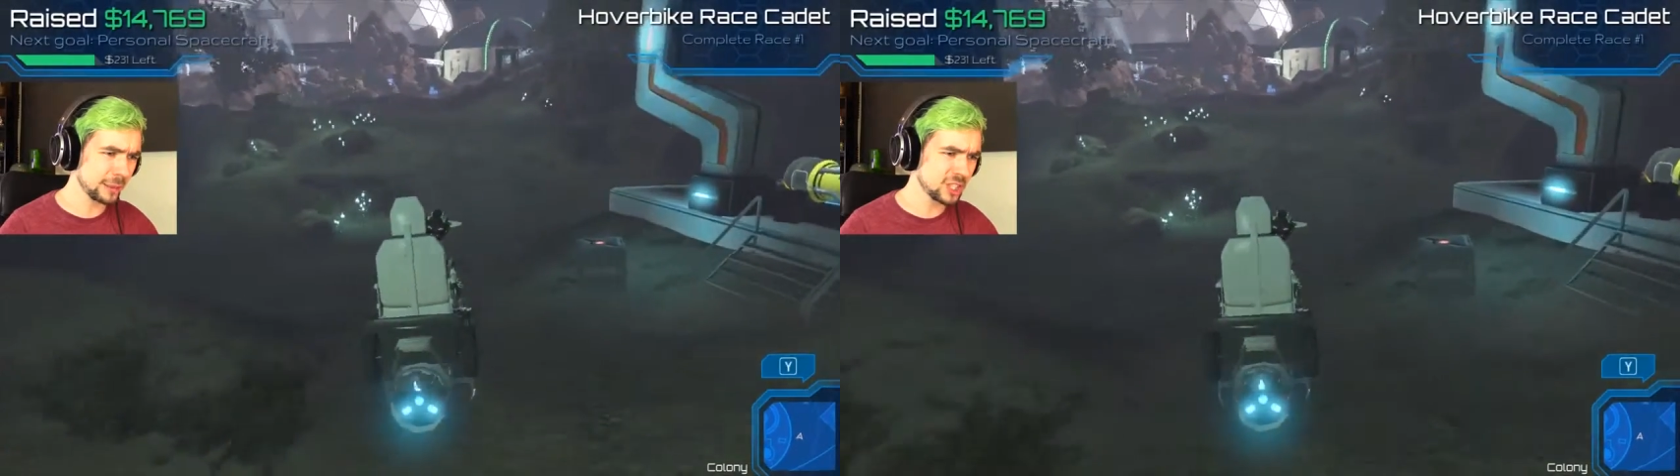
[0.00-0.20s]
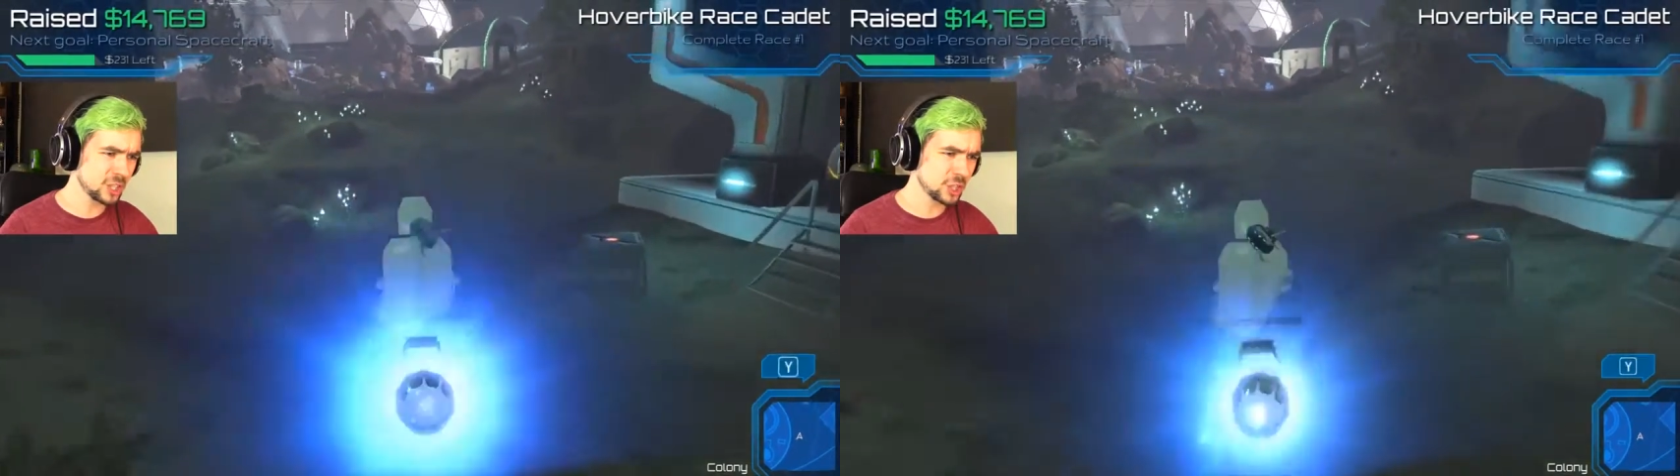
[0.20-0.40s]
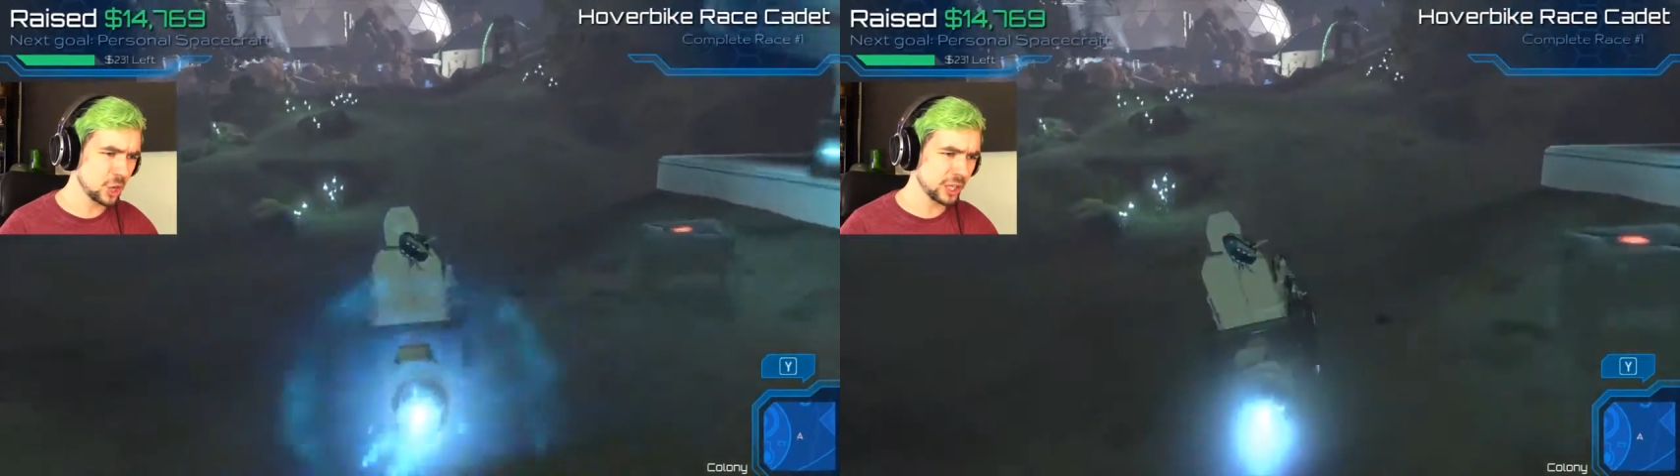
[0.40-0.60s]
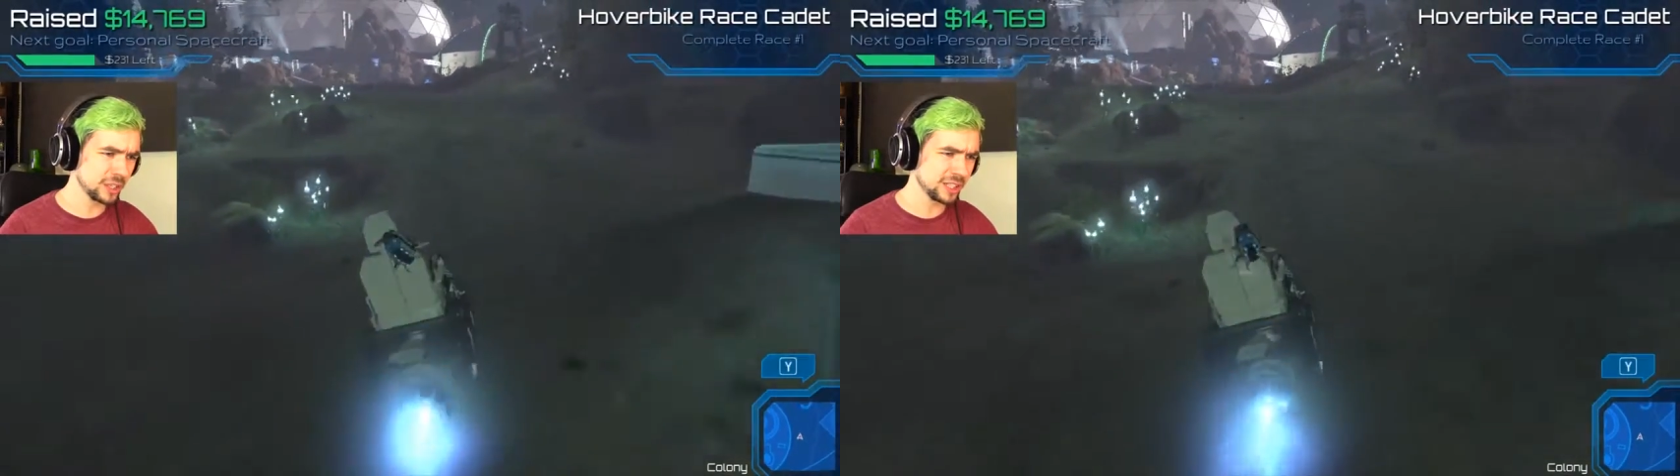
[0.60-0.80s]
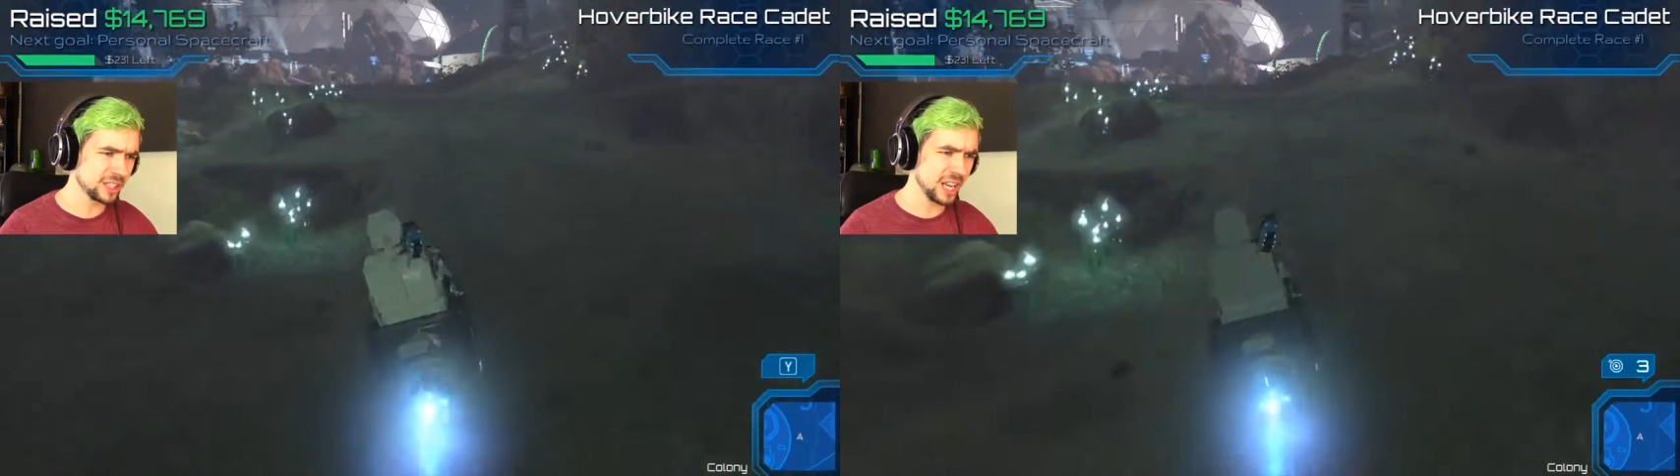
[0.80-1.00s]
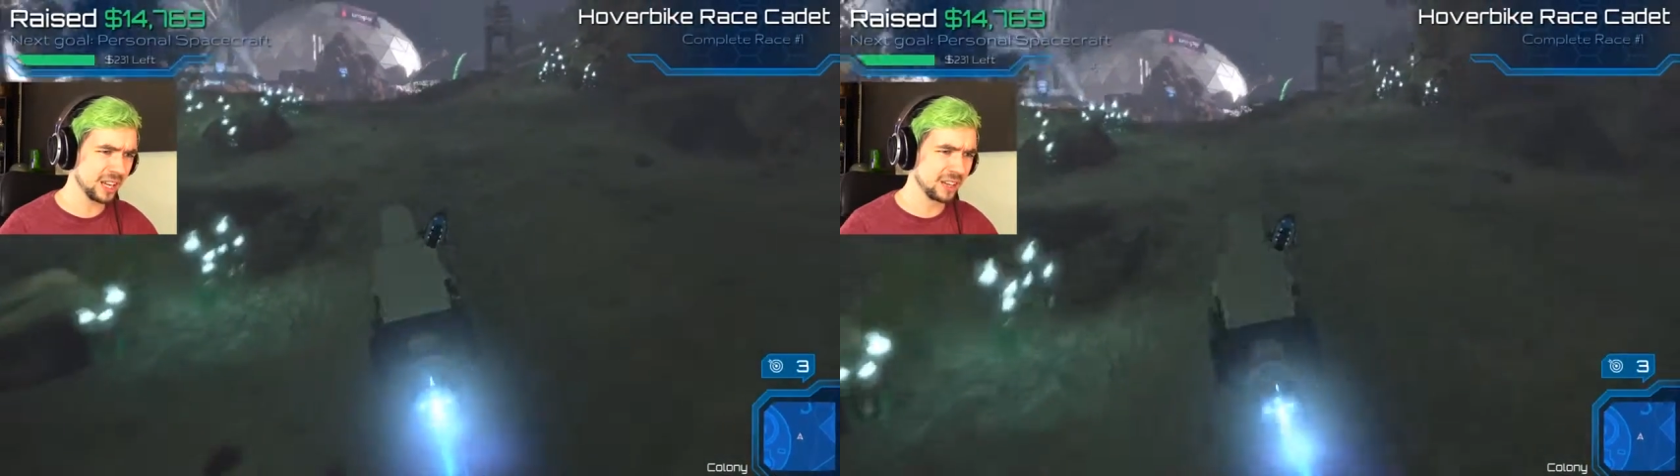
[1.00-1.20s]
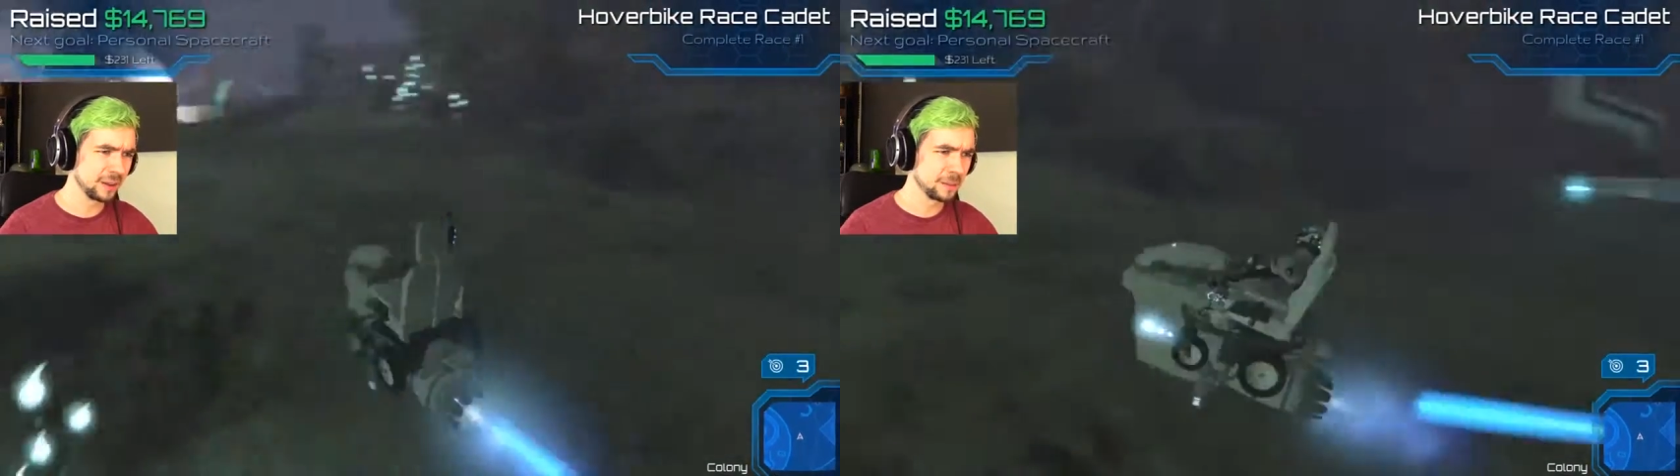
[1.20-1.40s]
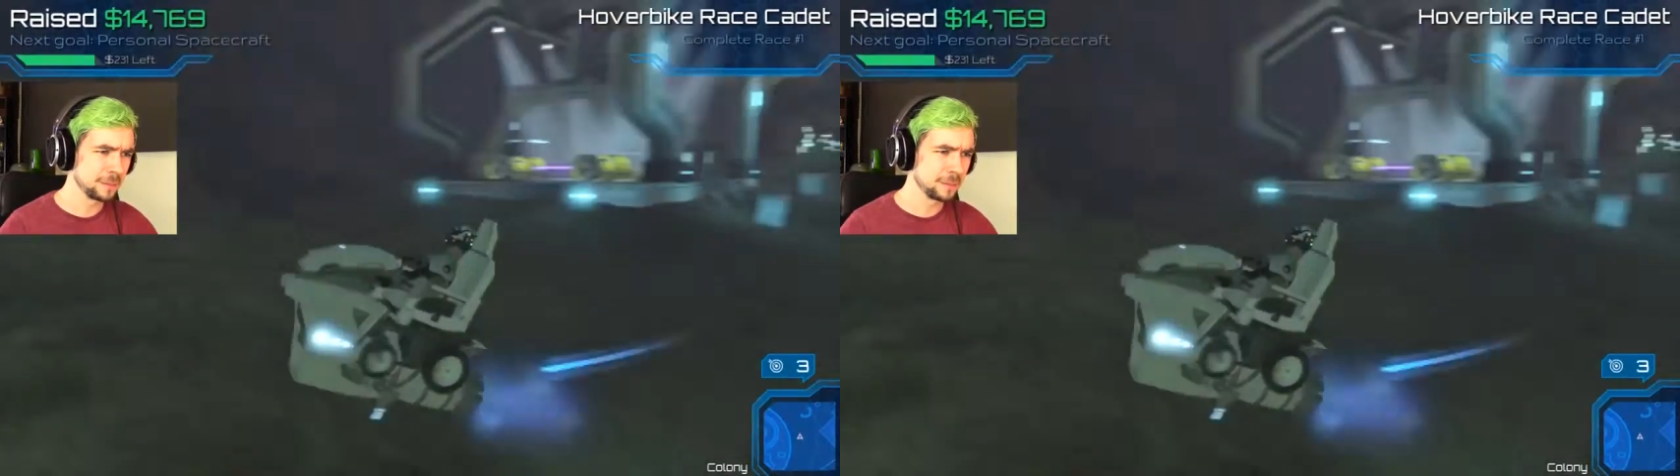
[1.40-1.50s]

I'm stuck in this thing.